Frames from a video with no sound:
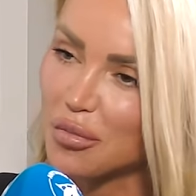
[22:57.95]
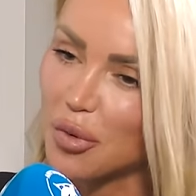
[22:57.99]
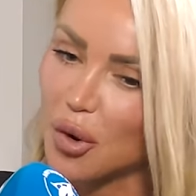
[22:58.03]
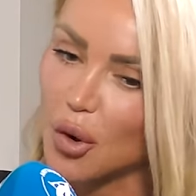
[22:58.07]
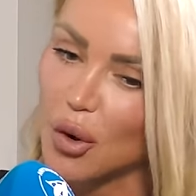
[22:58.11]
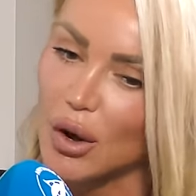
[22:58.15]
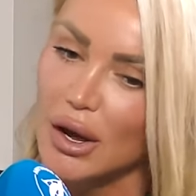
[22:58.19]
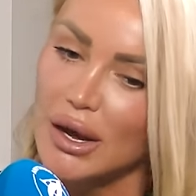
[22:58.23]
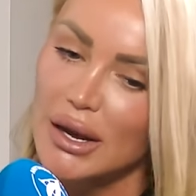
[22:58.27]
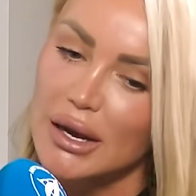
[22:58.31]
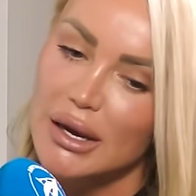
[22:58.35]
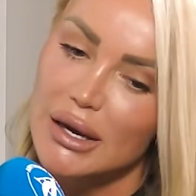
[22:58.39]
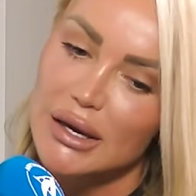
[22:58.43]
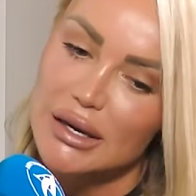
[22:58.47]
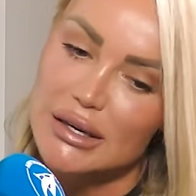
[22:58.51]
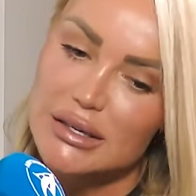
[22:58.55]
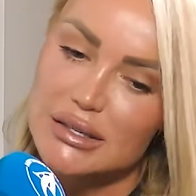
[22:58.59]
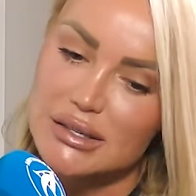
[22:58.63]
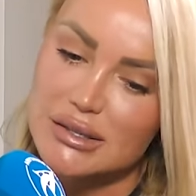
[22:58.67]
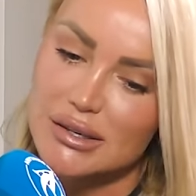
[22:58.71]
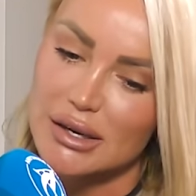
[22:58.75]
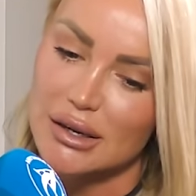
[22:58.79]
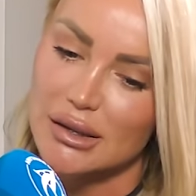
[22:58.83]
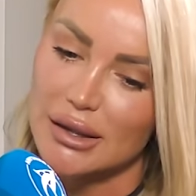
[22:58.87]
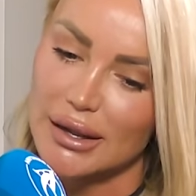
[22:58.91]
But
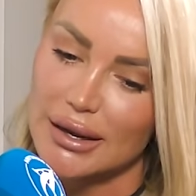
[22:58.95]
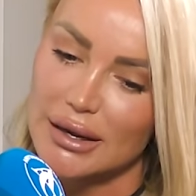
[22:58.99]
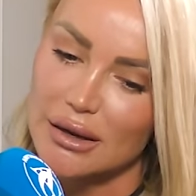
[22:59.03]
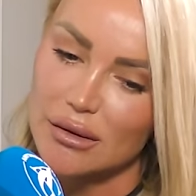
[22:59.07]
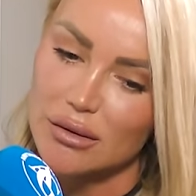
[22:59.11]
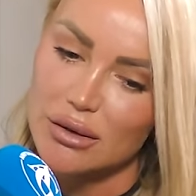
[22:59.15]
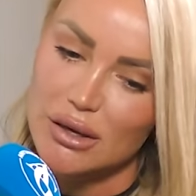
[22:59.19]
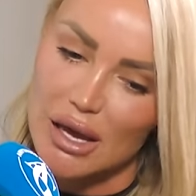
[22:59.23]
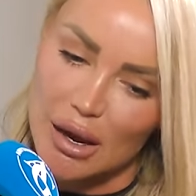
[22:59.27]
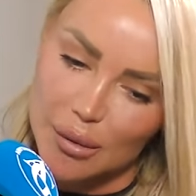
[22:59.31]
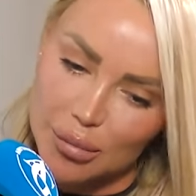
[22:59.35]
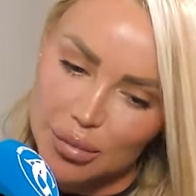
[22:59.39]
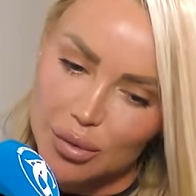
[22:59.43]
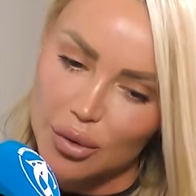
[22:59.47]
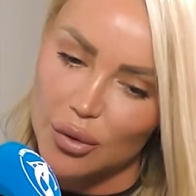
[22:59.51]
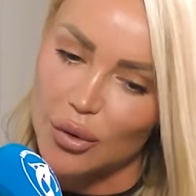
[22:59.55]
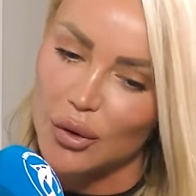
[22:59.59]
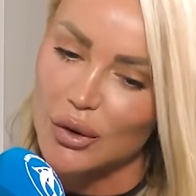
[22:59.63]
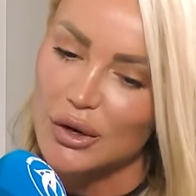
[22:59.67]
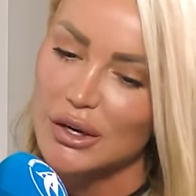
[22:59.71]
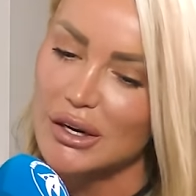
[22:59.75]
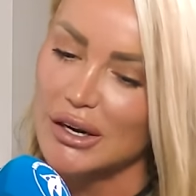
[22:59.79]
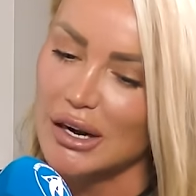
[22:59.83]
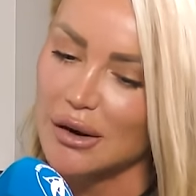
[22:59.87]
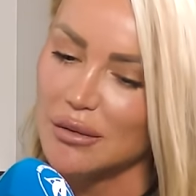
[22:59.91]
he's still like, yeah, but,
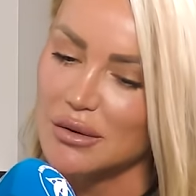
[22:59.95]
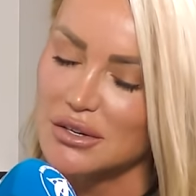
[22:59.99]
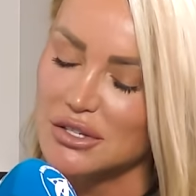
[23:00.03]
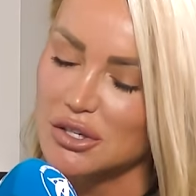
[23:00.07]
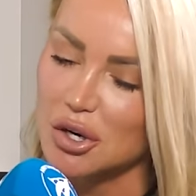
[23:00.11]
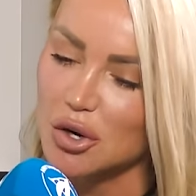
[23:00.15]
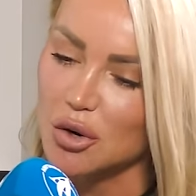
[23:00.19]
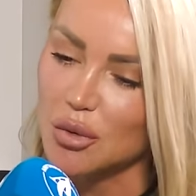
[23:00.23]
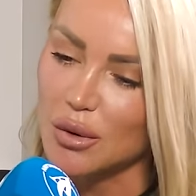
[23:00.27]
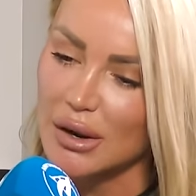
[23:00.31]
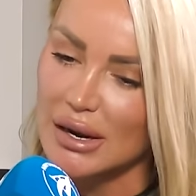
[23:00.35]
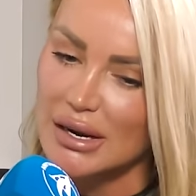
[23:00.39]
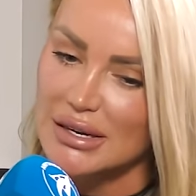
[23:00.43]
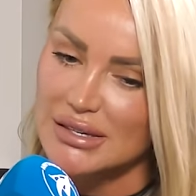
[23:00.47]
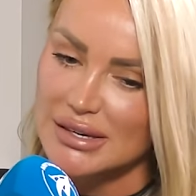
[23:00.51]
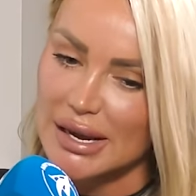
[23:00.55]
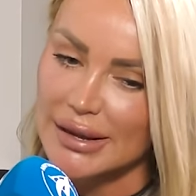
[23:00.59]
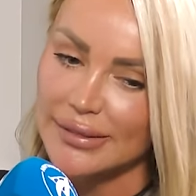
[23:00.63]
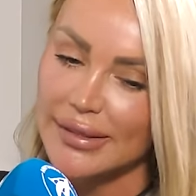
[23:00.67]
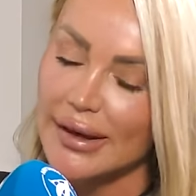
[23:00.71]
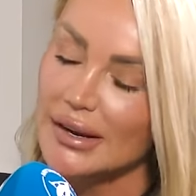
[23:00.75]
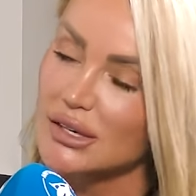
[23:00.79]
you know, it's always, and